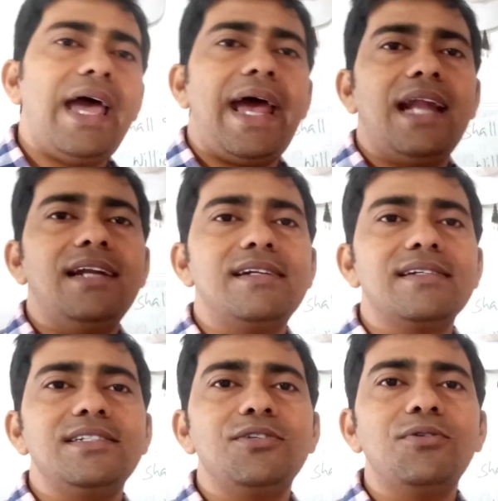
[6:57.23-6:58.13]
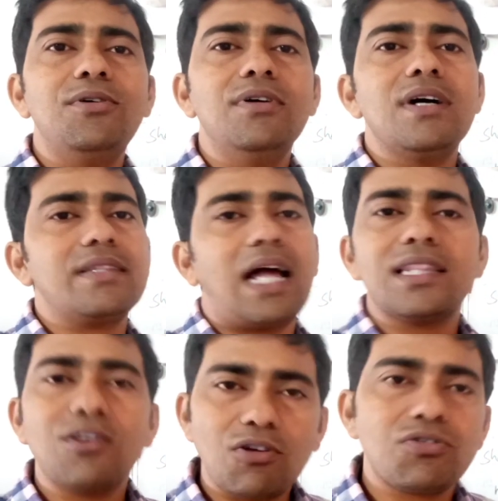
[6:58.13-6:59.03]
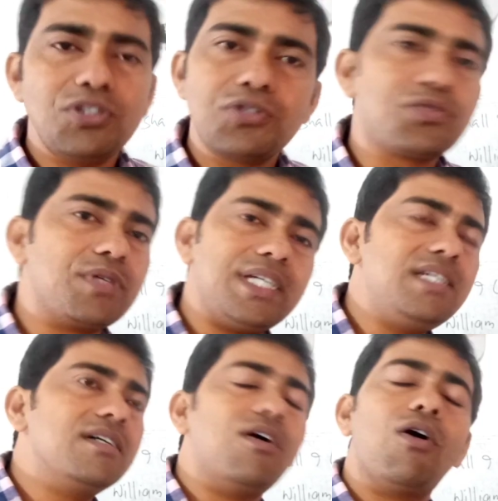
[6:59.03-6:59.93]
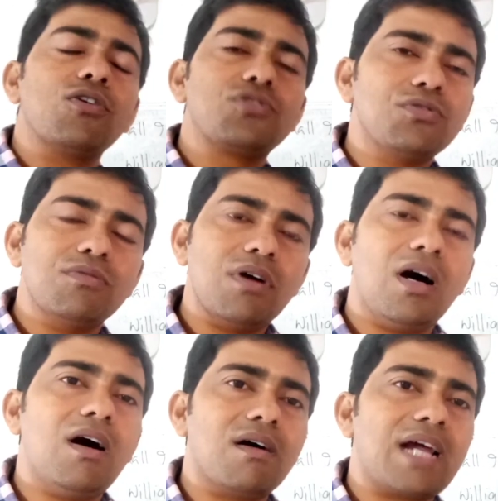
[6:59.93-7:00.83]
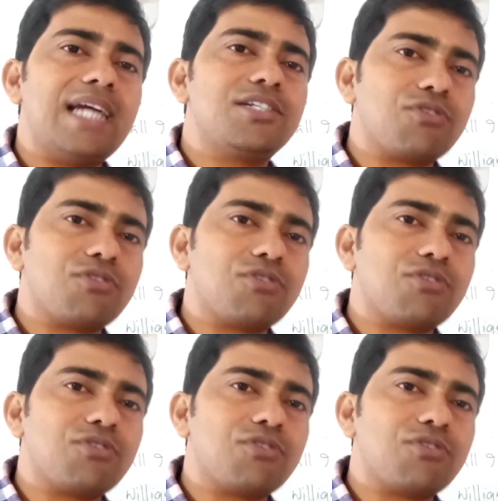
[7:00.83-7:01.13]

And Dante also used to write